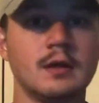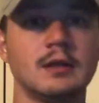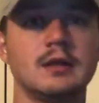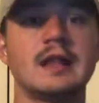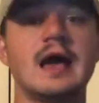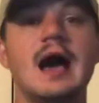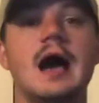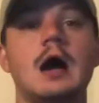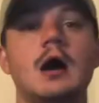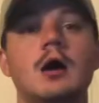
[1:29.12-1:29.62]

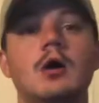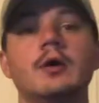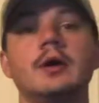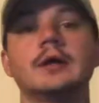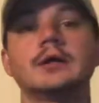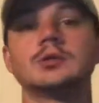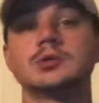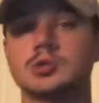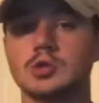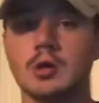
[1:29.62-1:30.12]
Now
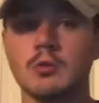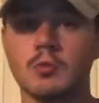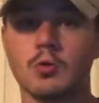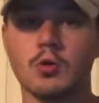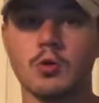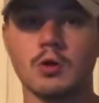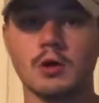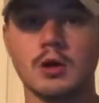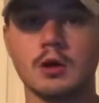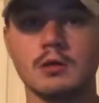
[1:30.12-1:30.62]
in drum
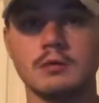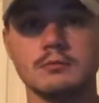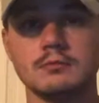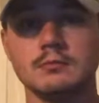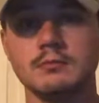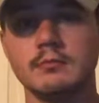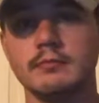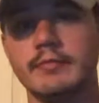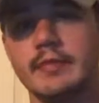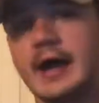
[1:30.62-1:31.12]
corps,
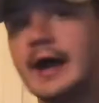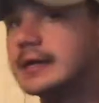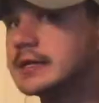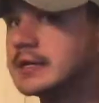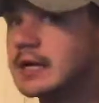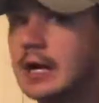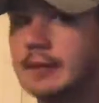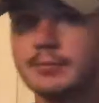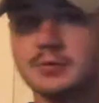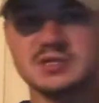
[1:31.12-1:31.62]

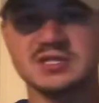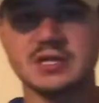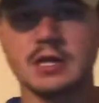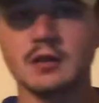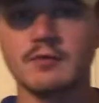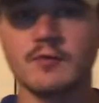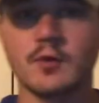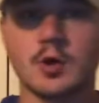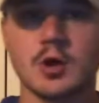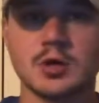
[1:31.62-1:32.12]
99%
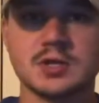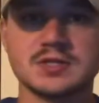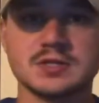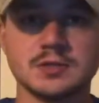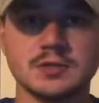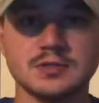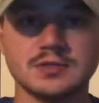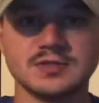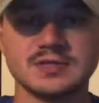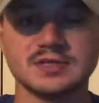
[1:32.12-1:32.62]
of
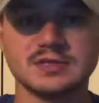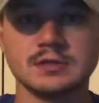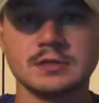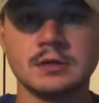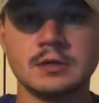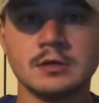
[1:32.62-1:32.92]
rehearsals